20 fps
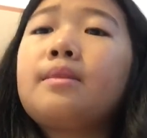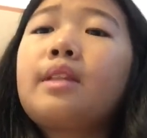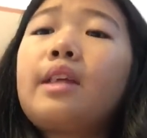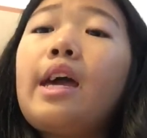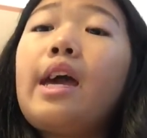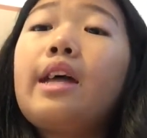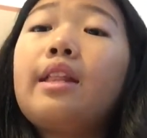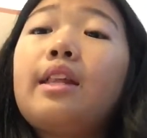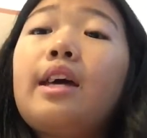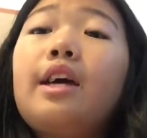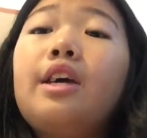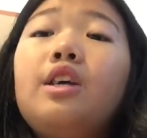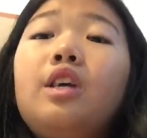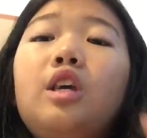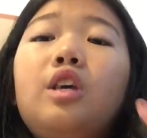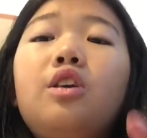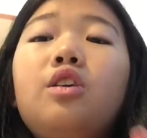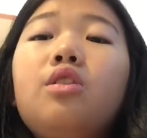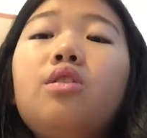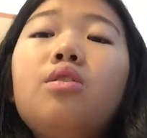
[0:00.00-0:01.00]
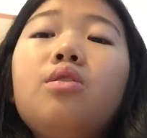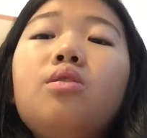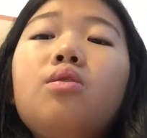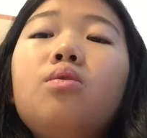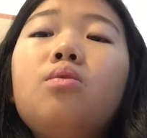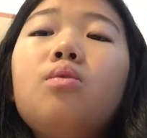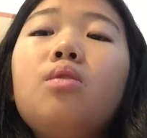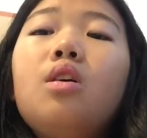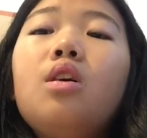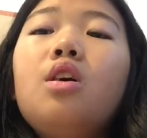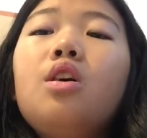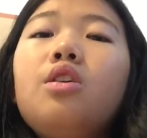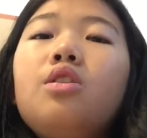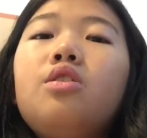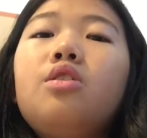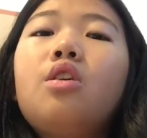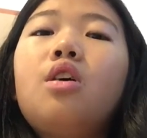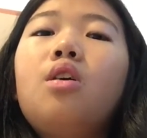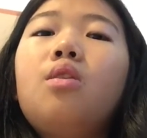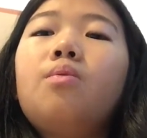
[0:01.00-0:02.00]
and let you
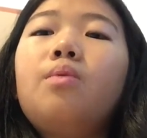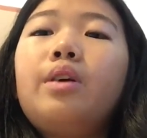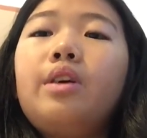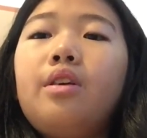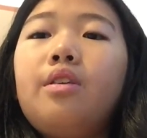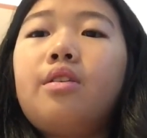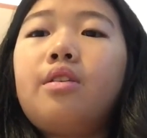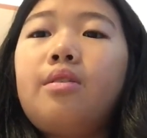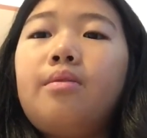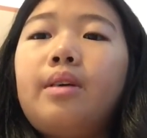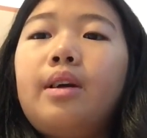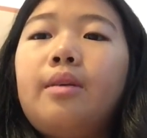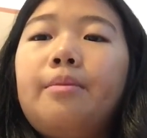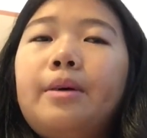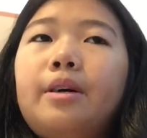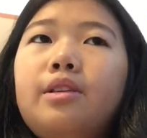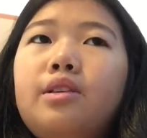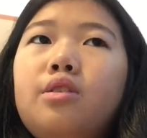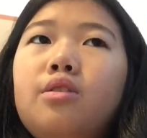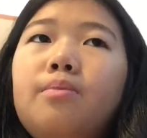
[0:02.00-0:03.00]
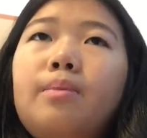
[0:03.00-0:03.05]
know what you're going to write about too.